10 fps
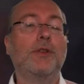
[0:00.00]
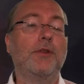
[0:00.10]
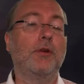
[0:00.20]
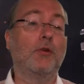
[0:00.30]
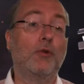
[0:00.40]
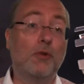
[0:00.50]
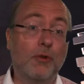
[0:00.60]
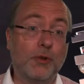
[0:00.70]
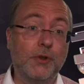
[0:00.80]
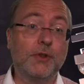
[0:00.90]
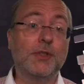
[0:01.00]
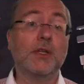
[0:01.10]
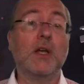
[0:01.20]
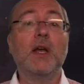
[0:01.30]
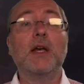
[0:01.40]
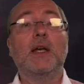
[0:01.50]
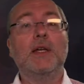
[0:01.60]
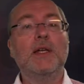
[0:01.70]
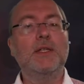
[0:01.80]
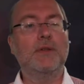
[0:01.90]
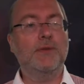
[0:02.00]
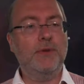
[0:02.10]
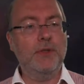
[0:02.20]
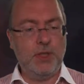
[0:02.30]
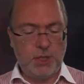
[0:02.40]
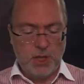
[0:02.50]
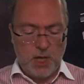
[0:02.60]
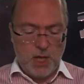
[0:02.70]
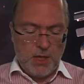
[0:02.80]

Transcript: the courses, is finished.